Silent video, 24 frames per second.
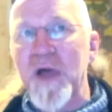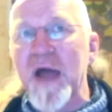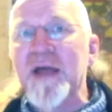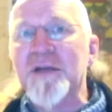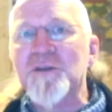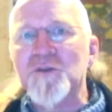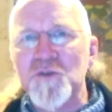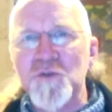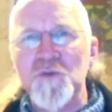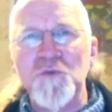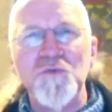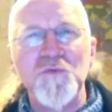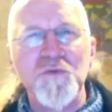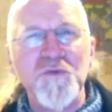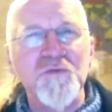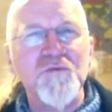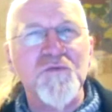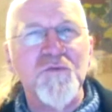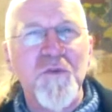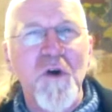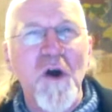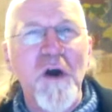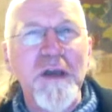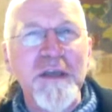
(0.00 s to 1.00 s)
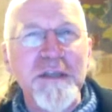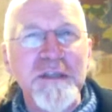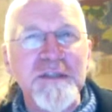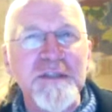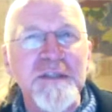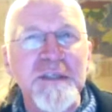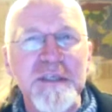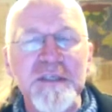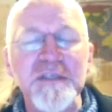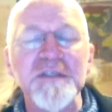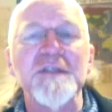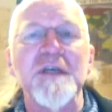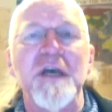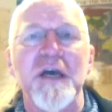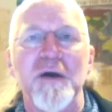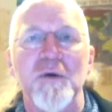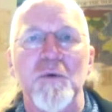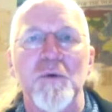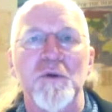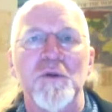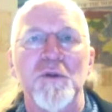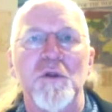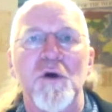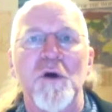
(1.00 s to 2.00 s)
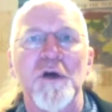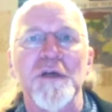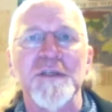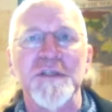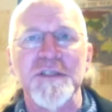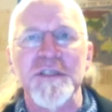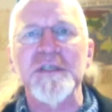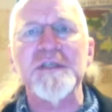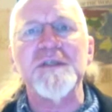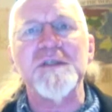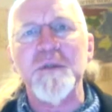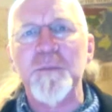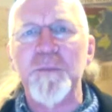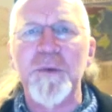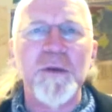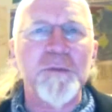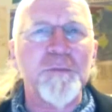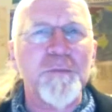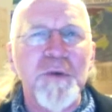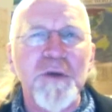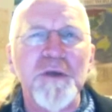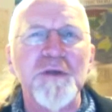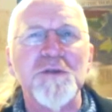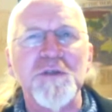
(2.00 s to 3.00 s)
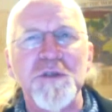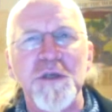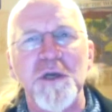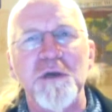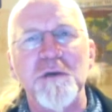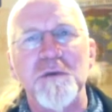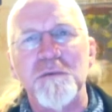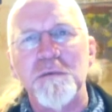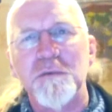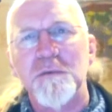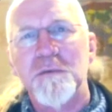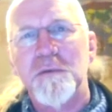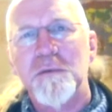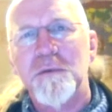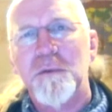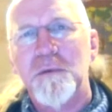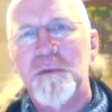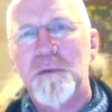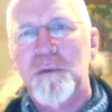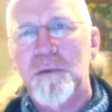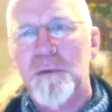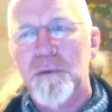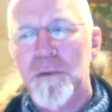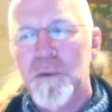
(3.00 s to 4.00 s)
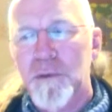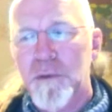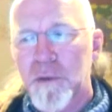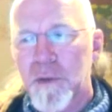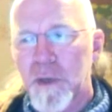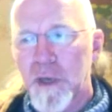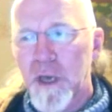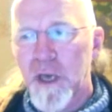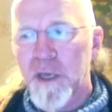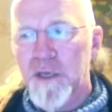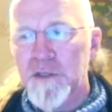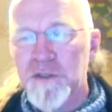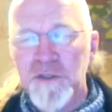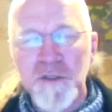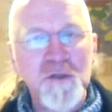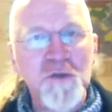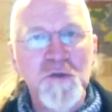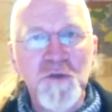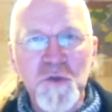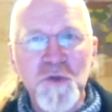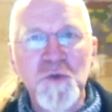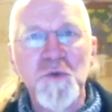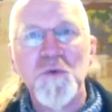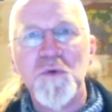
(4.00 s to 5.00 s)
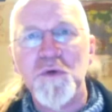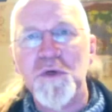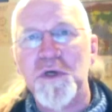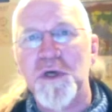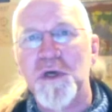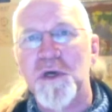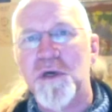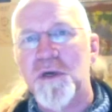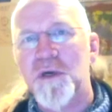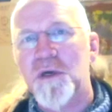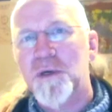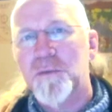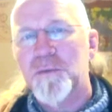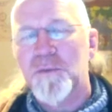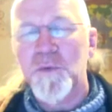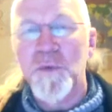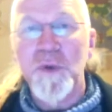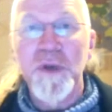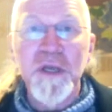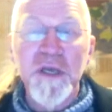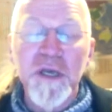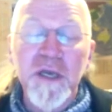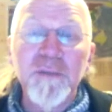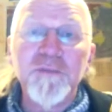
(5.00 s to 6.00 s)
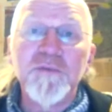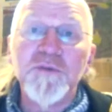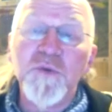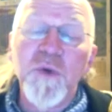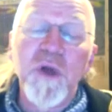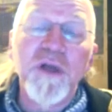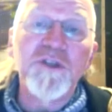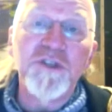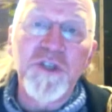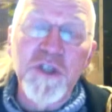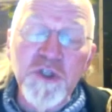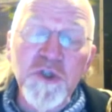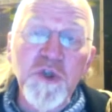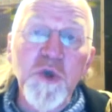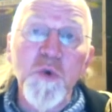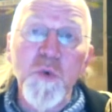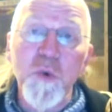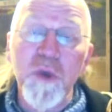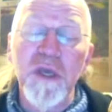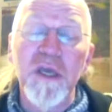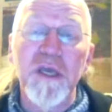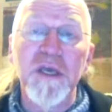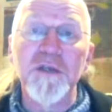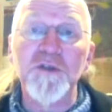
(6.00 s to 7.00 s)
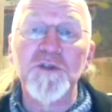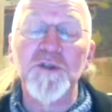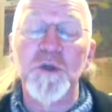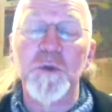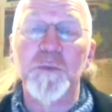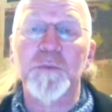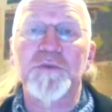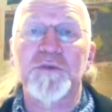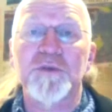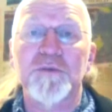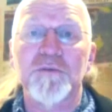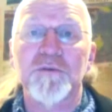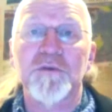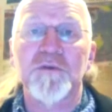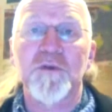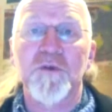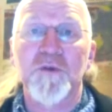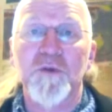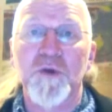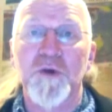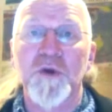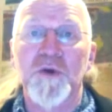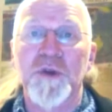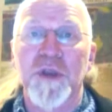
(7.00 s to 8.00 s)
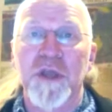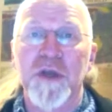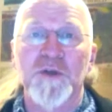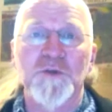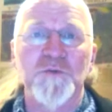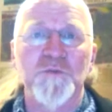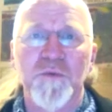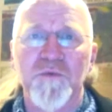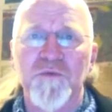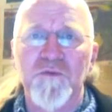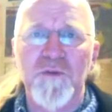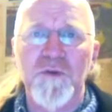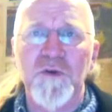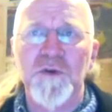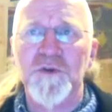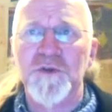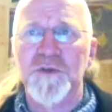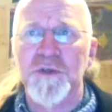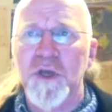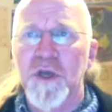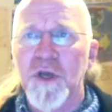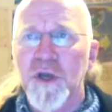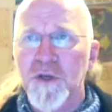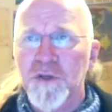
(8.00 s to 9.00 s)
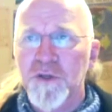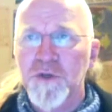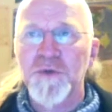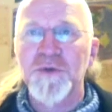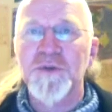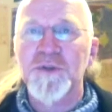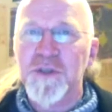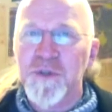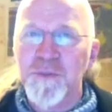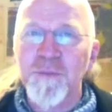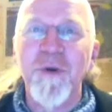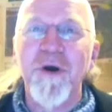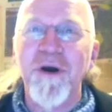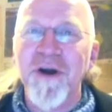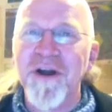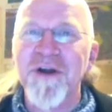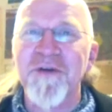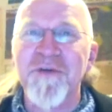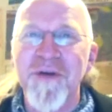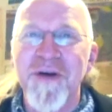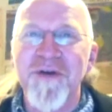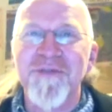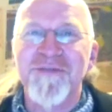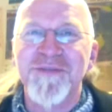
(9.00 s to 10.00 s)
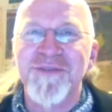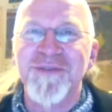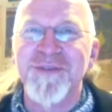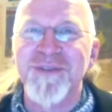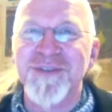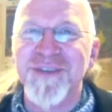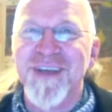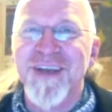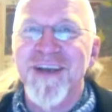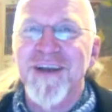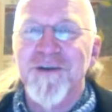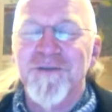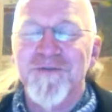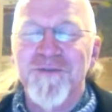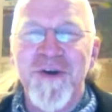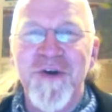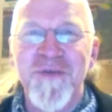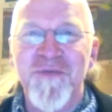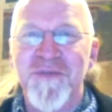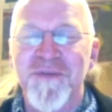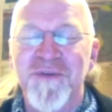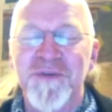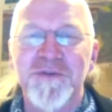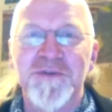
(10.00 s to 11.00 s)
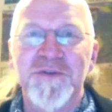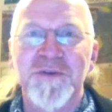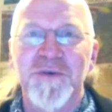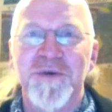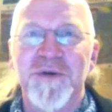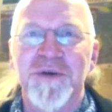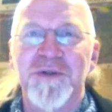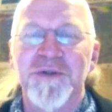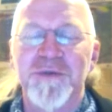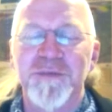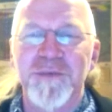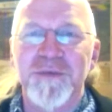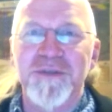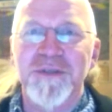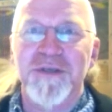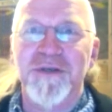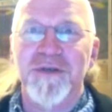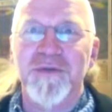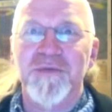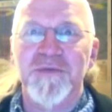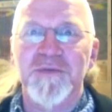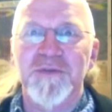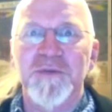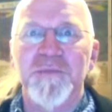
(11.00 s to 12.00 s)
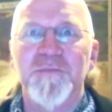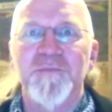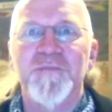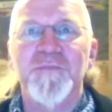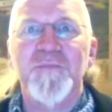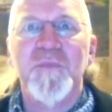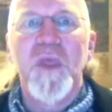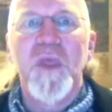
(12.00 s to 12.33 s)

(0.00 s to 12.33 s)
actual fine detail a lot. It sees the big picture and it's a good talker, but when it comes to actually doing it, Jupiter in the third house prefers to inspire others rather than do it themselves.